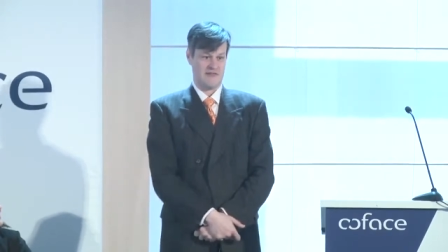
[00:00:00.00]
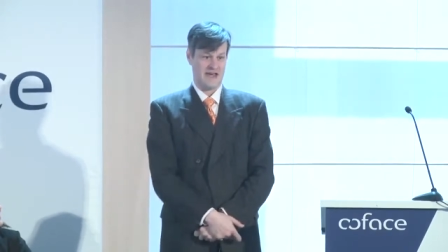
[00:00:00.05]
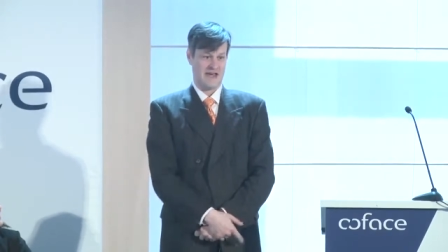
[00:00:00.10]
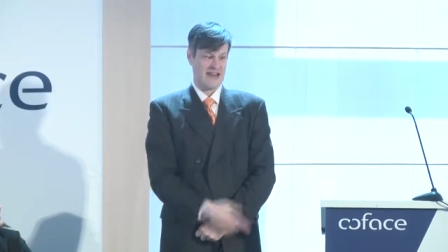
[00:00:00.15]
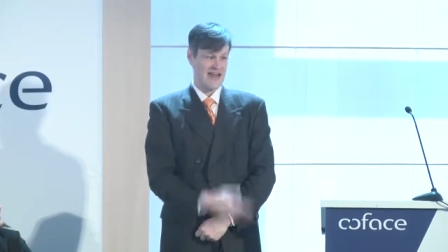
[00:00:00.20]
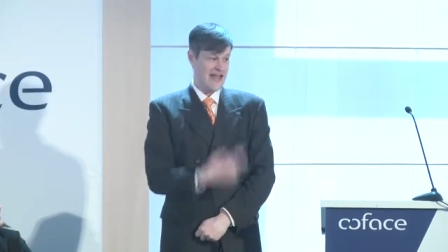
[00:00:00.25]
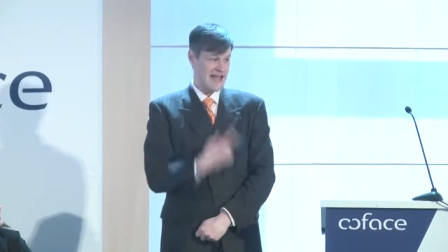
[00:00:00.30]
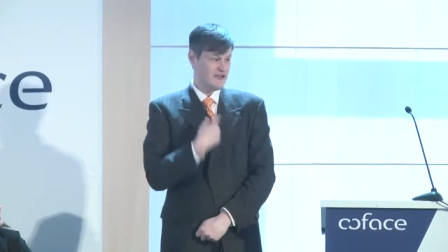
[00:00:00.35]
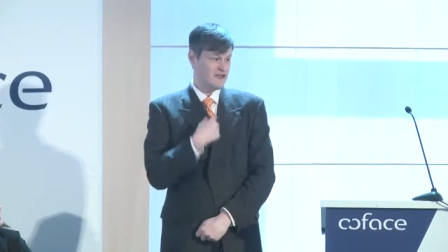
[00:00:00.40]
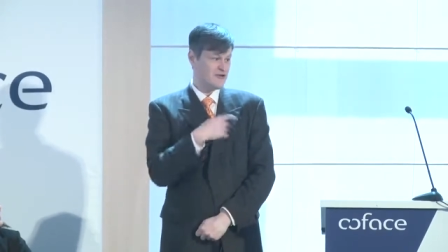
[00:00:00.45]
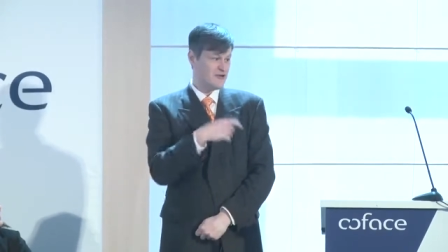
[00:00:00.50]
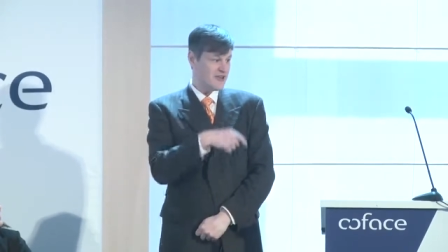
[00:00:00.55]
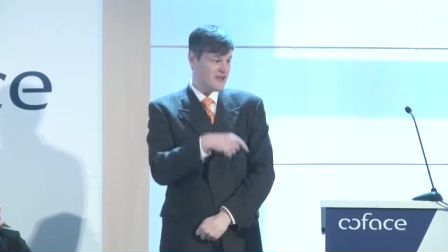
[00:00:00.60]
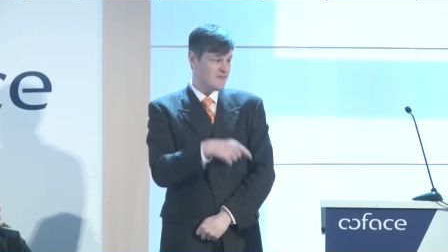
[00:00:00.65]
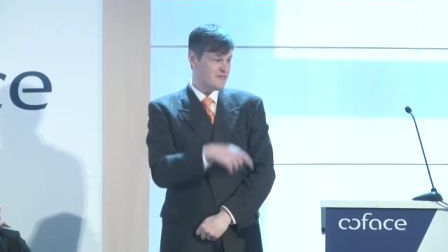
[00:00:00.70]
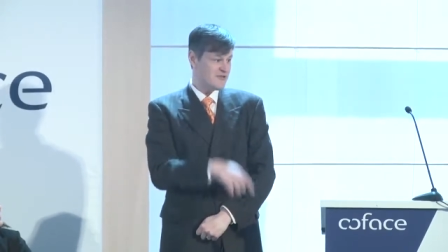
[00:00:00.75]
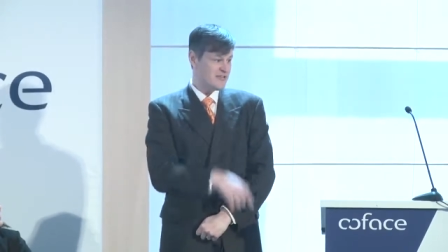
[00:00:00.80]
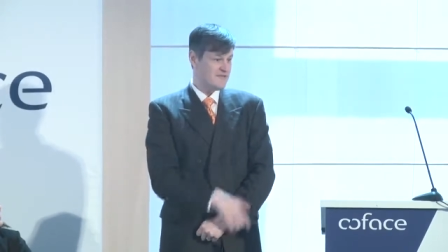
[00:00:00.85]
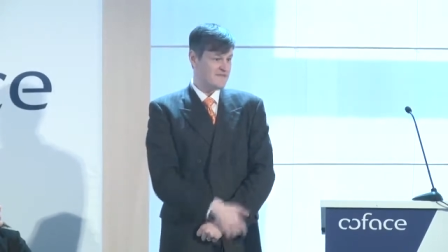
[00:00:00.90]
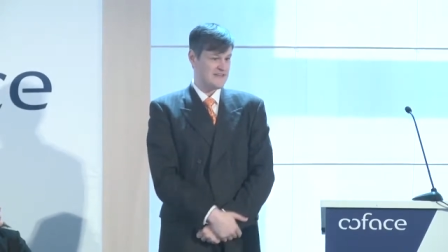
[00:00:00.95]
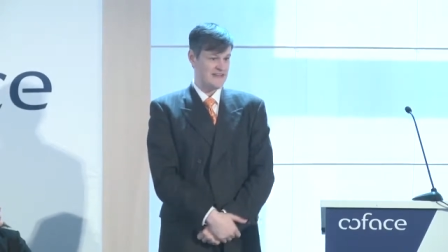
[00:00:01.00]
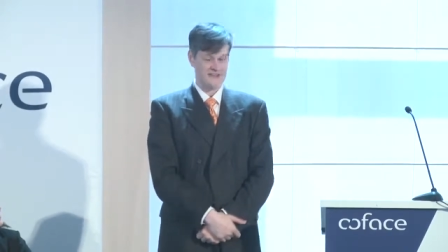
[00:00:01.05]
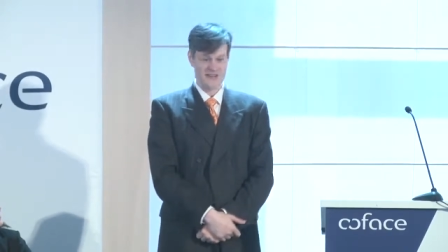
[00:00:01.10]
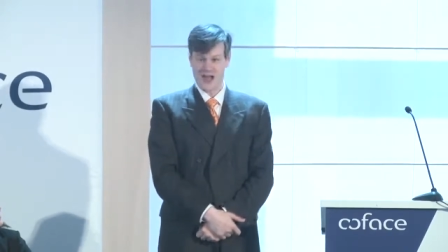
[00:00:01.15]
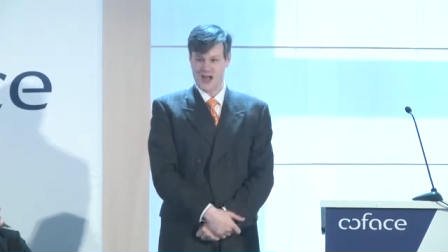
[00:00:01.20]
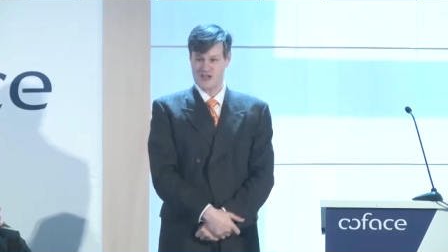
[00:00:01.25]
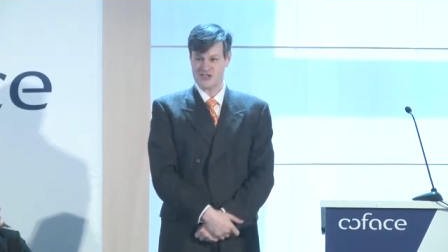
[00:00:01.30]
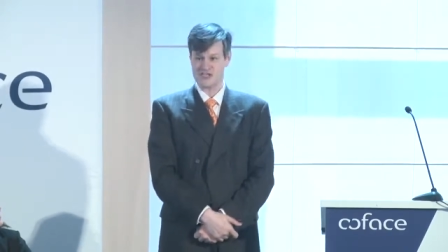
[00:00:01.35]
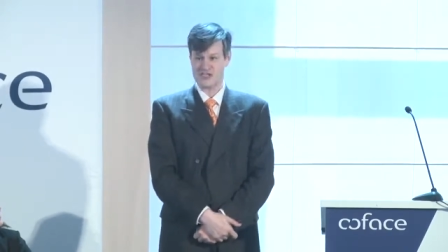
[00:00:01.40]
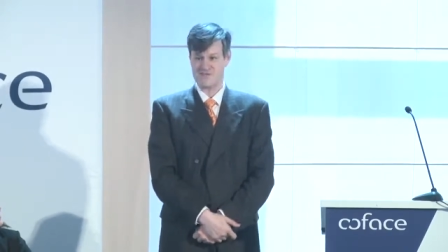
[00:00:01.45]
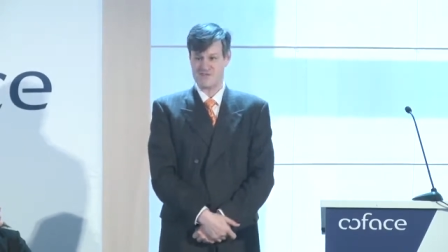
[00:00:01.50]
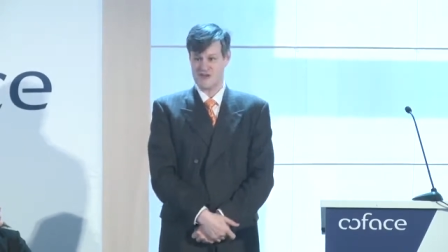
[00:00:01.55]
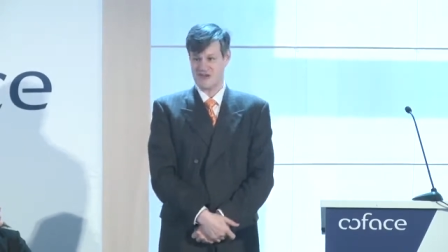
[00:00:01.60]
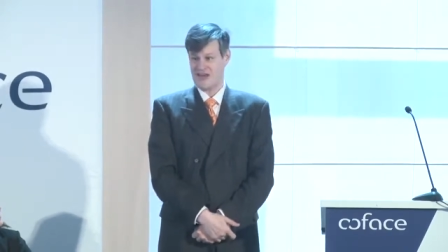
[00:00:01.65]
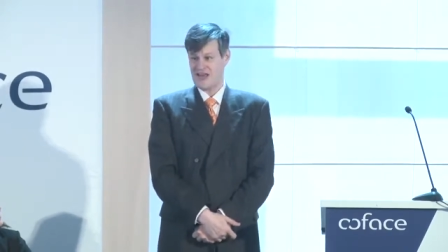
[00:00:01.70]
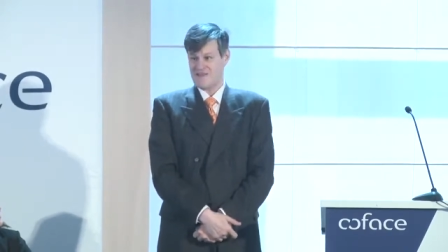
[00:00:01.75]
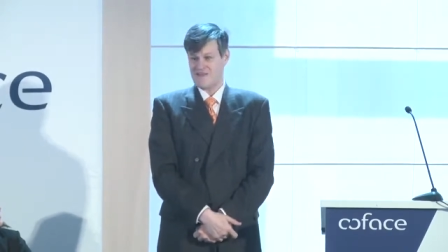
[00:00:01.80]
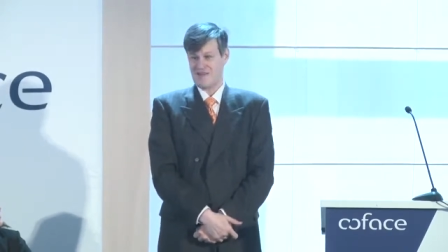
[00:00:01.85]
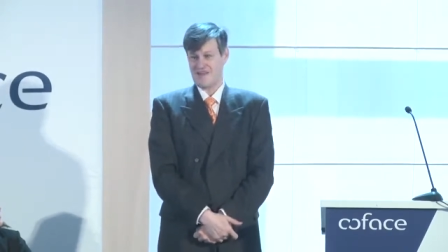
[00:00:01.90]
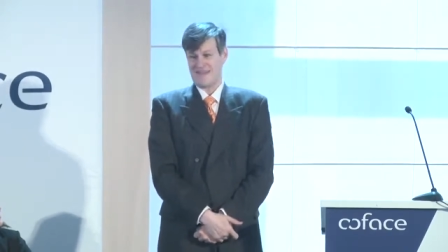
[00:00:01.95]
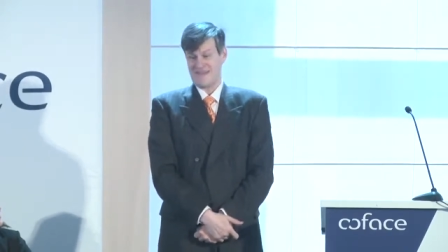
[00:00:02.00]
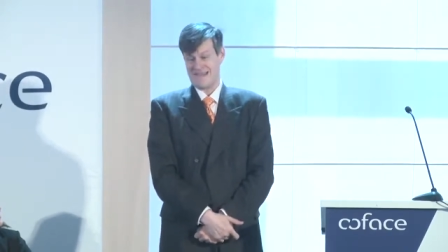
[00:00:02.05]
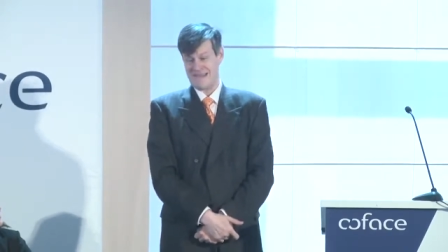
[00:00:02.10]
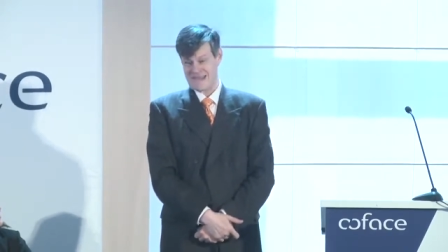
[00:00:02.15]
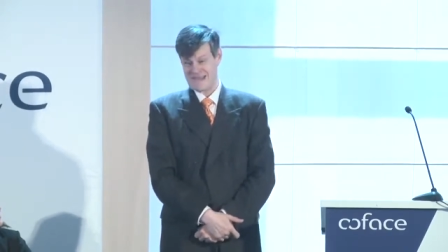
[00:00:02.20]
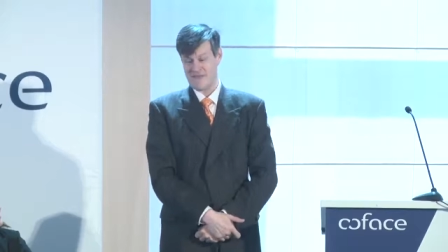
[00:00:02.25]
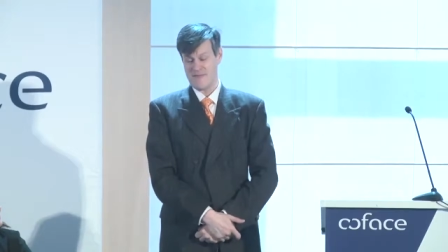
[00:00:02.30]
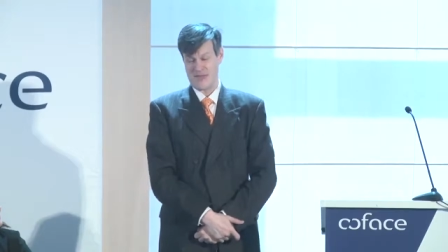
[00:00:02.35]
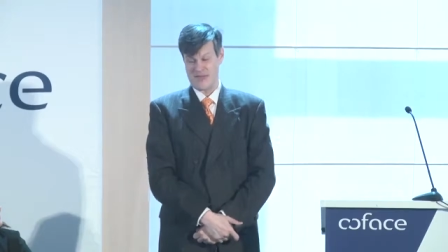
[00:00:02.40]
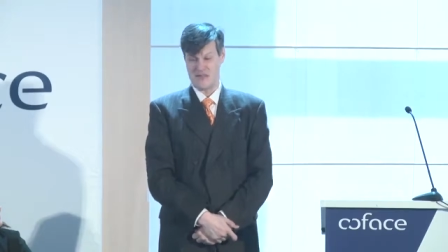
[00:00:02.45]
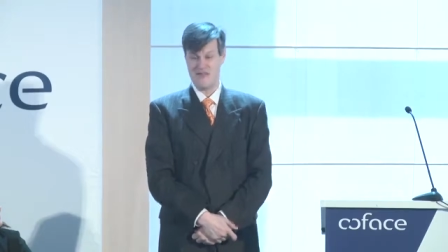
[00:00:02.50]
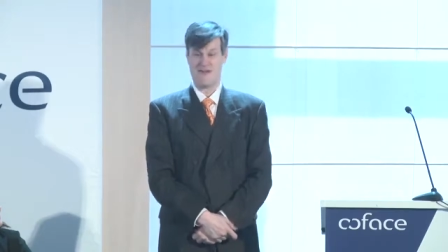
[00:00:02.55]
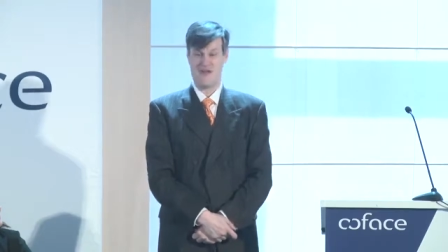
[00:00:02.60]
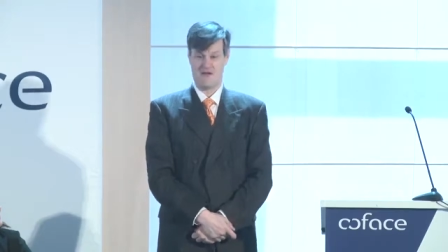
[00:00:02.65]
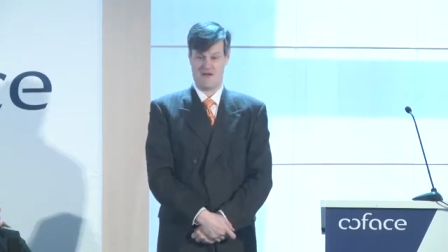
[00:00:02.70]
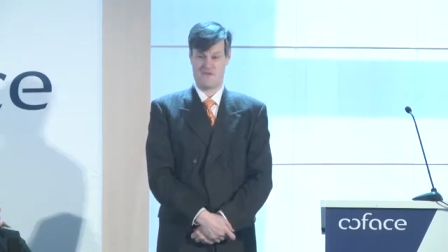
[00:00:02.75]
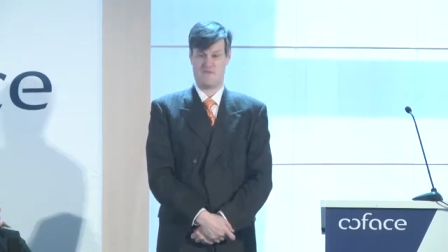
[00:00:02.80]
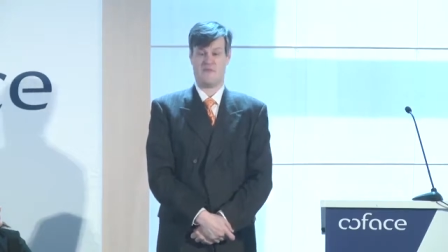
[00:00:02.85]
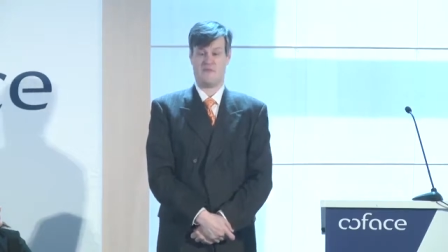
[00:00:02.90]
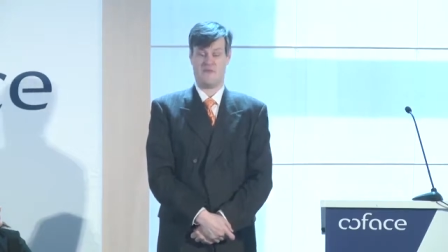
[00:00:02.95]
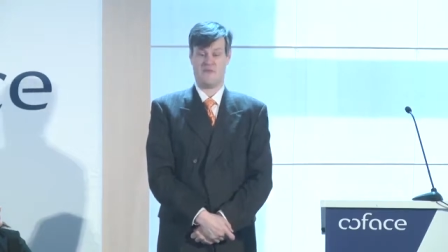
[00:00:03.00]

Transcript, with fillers: And I, totally believe technology, but you're never gonna see me in there.